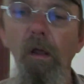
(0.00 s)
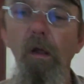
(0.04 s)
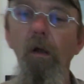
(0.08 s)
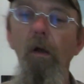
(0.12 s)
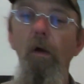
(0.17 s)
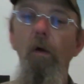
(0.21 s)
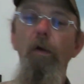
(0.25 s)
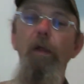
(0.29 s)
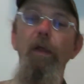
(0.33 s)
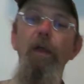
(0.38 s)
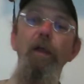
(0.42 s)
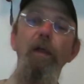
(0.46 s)

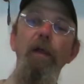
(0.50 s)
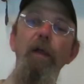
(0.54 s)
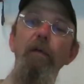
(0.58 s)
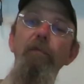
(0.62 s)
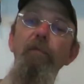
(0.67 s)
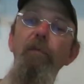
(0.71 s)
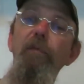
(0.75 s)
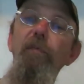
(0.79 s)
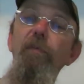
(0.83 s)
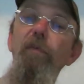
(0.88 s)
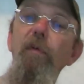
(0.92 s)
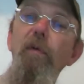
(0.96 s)
Okay, I have
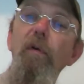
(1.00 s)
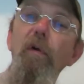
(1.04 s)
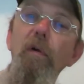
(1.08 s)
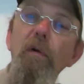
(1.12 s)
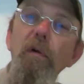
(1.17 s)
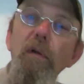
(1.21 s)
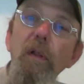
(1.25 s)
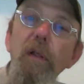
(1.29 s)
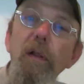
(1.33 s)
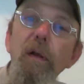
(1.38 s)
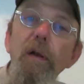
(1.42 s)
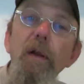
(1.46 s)
the cigar
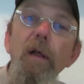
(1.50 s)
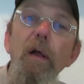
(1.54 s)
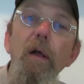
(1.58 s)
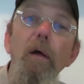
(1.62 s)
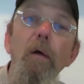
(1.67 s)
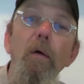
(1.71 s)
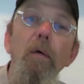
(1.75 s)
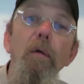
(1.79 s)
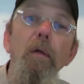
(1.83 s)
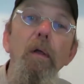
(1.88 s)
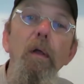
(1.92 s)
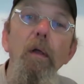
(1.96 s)
lit
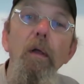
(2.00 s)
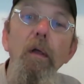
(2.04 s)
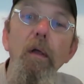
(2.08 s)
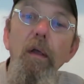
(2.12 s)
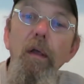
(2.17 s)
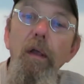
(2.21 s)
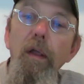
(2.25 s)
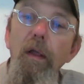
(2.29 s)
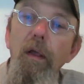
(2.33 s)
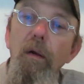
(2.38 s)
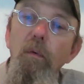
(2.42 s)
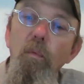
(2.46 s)
now,
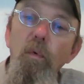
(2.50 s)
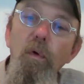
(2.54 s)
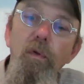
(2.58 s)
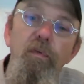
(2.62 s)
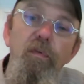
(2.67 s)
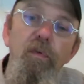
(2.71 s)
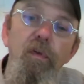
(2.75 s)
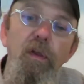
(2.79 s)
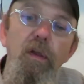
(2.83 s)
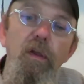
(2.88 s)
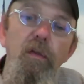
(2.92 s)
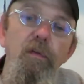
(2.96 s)
and once
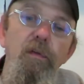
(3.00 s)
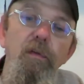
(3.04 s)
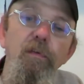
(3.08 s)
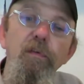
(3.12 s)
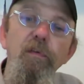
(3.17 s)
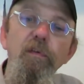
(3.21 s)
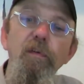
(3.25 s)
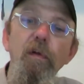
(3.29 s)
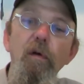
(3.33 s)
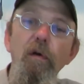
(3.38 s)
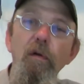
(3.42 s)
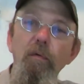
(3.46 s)
again, this is
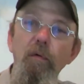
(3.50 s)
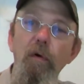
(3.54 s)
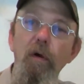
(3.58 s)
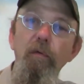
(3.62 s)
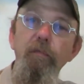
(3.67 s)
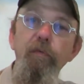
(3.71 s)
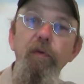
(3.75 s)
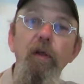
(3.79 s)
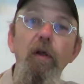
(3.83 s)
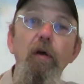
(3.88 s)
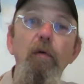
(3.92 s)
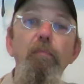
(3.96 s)
Don
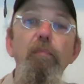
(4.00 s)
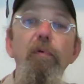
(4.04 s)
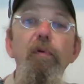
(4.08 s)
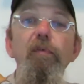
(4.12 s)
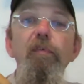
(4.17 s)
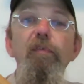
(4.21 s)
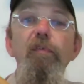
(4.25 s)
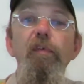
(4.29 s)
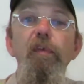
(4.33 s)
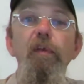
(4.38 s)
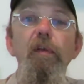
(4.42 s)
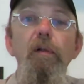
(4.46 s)
Rafael
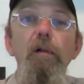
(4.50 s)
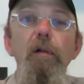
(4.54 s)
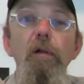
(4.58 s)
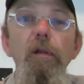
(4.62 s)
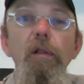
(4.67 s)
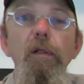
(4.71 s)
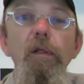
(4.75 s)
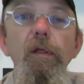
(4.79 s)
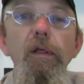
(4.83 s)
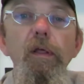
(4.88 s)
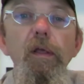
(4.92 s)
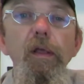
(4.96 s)
Brazil.
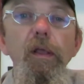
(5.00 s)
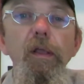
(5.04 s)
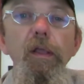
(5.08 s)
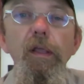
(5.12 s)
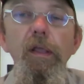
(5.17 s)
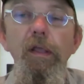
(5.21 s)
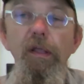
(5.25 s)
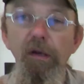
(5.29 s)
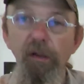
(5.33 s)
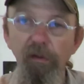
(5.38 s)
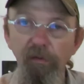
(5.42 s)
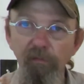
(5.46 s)

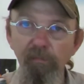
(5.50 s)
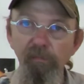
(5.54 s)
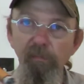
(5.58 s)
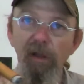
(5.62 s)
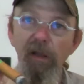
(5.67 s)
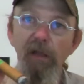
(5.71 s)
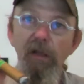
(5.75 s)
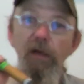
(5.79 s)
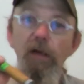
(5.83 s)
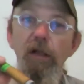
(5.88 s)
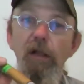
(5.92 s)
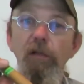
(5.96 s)
It is
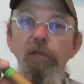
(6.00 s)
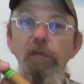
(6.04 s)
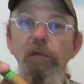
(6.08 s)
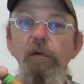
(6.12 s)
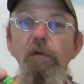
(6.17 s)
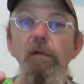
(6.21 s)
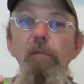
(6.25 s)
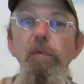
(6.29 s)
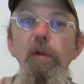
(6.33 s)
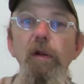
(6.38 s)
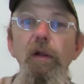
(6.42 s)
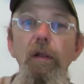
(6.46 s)
made in the
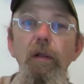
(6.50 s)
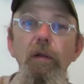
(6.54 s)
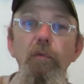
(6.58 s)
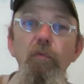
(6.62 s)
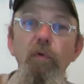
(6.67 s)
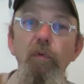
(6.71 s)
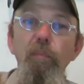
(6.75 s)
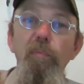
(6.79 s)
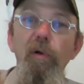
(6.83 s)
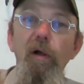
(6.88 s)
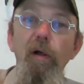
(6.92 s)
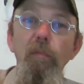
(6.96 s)
Dominican
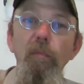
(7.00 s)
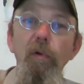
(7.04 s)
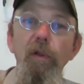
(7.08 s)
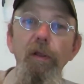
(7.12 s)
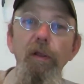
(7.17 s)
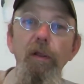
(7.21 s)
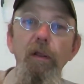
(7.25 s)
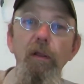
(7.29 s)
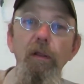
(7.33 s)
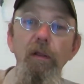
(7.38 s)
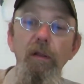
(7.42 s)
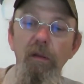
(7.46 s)
Republic.
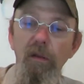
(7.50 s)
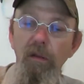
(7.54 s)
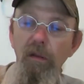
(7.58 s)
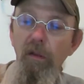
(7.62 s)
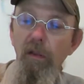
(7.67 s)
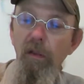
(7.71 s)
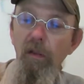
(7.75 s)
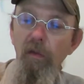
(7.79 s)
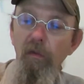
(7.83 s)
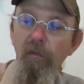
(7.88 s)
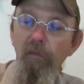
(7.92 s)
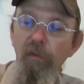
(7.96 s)

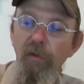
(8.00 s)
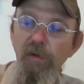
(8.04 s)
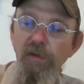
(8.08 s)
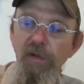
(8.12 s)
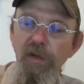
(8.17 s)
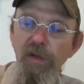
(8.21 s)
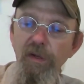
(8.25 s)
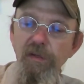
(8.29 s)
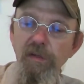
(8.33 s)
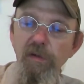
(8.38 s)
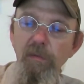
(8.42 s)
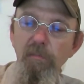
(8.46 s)
They say
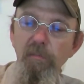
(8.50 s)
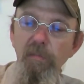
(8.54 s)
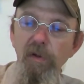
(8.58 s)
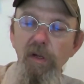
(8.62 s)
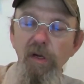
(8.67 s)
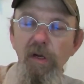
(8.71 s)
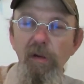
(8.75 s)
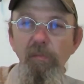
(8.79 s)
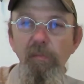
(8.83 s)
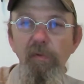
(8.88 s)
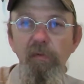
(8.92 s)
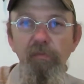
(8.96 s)
it's a
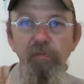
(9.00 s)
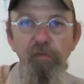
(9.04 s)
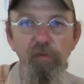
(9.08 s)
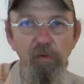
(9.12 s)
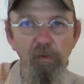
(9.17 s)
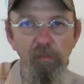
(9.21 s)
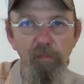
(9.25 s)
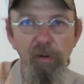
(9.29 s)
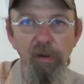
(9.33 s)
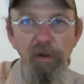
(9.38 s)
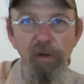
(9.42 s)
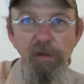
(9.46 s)
medium to
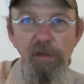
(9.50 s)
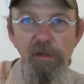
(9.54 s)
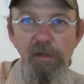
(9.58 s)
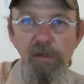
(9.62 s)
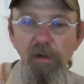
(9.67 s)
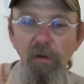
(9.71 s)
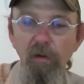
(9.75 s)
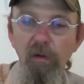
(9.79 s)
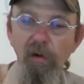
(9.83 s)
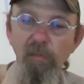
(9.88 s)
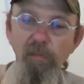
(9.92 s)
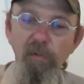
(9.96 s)
full-bodied
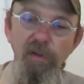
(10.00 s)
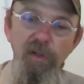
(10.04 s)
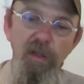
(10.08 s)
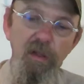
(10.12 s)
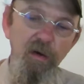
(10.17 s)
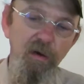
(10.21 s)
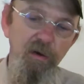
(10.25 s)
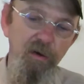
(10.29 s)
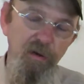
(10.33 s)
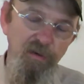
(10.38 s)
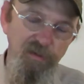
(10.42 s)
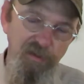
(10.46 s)
cigar, but yet
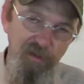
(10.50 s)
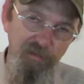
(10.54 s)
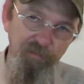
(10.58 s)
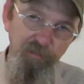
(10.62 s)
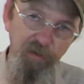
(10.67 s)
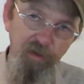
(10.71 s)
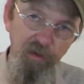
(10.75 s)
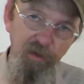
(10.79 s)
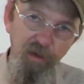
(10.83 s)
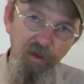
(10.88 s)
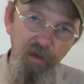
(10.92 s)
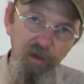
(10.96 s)
it does have a
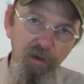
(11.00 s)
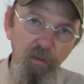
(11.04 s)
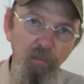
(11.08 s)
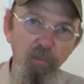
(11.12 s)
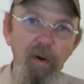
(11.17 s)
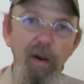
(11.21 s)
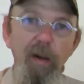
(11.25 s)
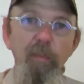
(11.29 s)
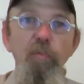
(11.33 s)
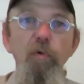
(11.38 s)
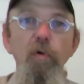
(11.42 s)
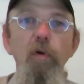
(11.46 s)
Connecticut
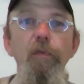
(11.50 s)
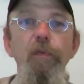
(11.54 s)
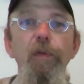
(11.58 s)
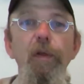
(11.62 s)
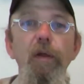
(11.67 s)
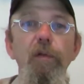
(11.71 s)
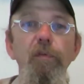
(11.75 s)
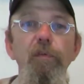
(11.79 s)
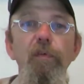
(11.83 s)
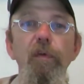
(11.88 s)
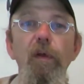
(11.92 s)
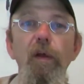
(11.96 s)
wrapper on the
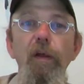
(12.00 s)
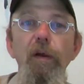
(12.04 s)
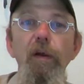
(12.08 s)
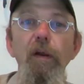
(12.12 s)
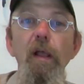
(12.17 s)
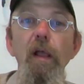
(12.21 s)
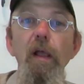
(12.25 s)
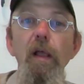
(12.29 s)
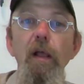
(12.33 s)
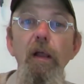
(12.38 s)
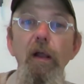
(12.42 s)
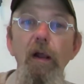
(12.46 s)
outside.
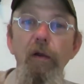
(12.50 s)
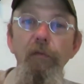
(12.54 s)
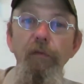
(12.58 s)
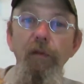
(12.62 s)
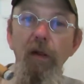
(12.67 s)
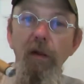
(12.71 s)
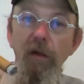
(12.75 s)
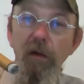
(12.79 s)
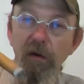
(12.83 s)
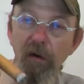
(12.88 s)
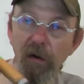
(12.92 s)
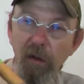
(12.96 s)
And
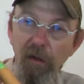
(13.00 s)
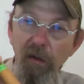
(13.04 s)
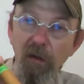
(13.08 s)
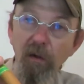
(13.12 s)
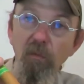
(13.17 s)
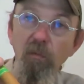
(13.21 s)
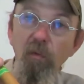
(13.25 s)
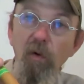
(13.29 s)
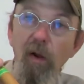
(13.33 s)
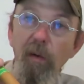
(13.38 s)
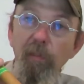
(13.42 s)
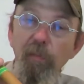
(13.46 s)
that Connecticut
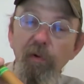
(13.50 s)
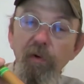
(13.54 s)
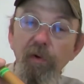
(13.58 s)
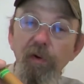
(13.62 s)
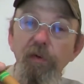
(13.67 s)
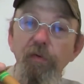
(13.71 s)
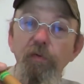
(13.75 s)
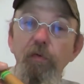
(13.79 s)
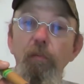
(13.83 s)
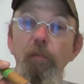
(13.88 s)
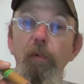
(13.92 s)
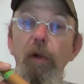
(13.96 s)
wrapper is
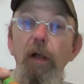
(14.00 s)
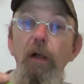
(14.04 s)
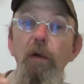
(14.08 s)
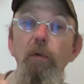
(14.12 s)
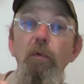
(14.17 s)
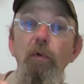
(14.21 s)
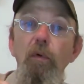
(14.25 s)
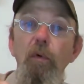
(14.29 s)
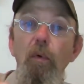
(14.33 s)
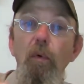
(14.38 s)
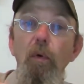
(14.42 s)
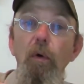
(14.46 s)
from
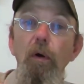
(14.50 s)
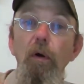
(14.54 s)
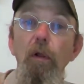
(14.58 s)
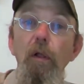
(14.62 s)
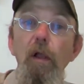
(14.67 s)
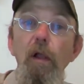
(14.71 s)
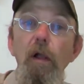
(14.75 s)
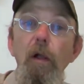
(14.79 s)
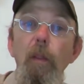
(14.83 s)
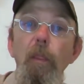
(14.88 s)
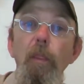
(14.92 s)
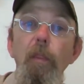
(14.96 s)
Ecuador.
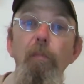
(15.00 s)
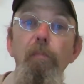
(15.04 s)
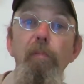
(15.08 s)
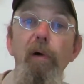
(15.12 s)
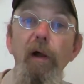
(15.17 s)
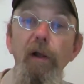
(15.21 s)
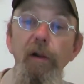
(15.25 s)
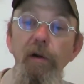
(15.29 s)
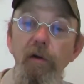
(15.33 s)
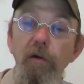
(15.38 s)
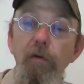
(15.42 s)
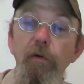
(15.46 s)
The
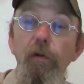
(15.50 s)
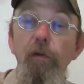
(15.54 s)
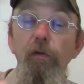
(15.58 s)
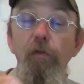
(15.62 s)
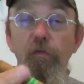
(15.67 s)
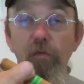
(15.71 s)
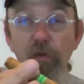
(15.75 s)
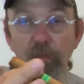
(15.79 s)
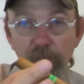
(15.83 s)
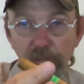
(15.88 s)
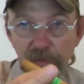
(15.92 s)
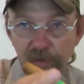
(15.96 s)
binder is
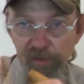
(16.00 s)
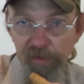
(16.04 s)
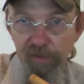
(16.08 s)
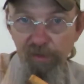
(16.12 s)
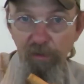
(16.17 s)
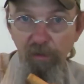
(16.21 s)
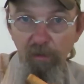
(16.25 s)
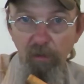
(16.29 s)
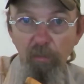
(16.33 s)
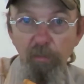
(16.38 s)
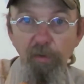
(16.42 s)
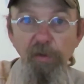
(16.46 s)
from
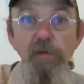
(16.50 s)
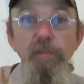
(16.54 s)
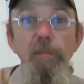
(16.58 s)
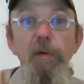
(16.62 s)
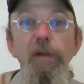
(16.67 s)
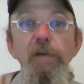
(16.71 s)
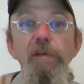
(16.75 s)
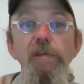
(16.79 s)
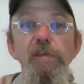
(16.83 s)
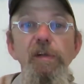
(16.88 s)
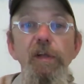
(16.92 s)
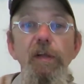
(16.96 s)
Brazil, which
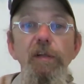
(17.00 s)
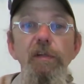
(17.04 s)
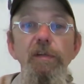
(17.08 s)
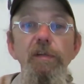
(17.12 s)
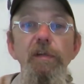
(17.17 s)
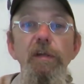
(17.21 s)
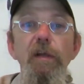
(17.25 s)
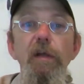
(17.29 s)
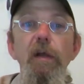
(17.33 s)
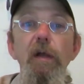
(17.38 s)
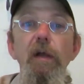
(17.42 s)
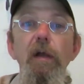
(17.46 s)
makes sense.
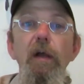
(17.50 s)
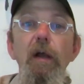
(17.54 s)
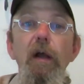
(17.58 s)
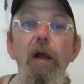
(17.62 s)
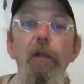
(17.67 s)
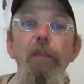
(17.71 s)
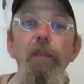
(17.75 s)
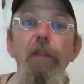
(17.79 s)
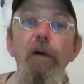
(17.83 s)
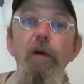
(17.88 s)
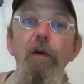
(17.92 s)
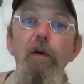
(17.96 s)

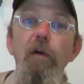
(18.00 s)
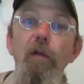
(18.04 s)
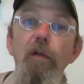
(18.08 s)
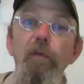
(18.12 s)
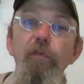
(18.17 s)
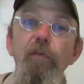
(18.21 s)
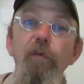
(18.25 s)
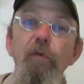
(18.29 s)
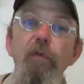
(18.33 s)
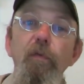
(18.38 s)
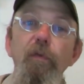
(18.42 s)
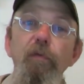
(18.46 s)
And then
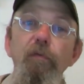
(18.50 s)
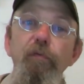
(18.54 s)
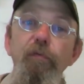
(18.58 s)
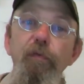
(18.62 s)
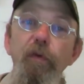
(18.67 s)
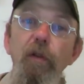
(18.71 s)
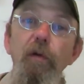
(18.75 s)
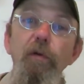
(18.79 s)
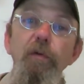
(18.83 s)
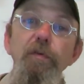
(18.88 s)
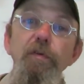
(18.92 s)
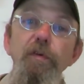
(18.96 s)
the
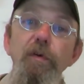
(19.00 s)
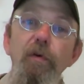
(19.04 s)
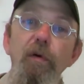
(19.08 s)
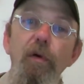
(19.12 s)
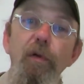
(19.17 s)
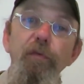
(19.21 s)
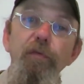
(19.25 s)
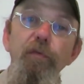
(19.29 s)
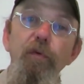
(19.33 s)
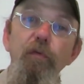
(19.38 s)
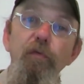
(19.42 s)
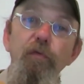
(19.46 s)
fillers are
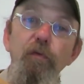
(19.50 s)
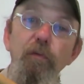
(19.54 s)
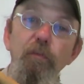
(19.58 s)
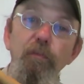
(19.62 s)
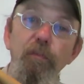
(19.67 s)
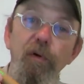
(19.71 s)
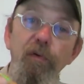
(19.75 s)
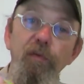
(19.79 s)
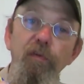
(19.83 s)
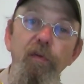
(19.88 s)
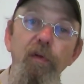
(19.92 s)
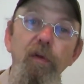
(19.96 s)
also from
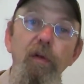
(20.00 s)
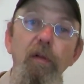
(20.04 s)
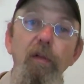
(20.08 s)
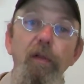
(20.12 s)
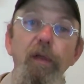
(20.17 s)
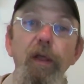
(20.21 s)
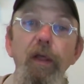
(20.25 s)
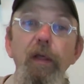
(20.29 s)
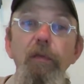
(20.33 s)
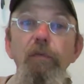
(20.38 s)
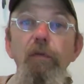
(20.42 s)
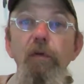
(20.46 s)
Brazil
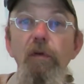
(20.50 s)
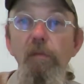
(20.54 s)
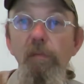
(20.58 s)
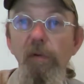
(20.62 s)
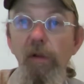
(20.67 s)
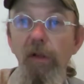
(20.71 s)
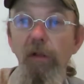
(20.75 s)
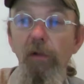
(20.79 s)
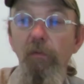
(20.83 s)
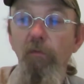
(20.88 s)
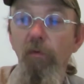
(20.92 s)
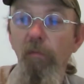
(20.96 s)
and the
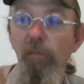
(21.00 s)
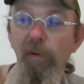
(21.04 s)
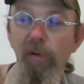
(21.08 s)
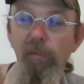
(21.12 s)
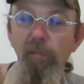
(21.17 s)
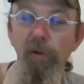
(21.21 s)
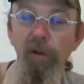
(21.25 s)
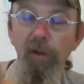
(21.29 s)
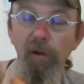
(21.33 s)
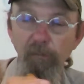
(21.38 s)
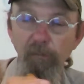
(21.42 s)
Dominican Republic.